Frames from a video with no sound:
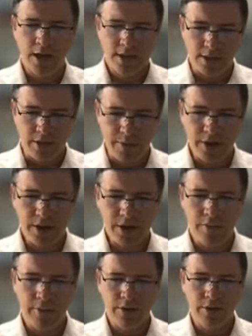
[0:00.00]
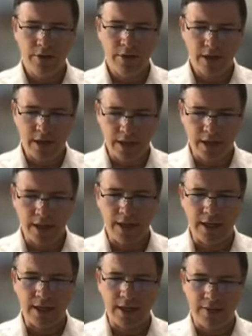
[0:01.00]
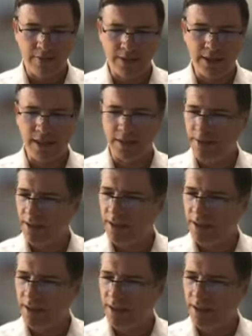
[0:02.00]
so Rabbi Yochanan ben Gunkada uh, gives testimony.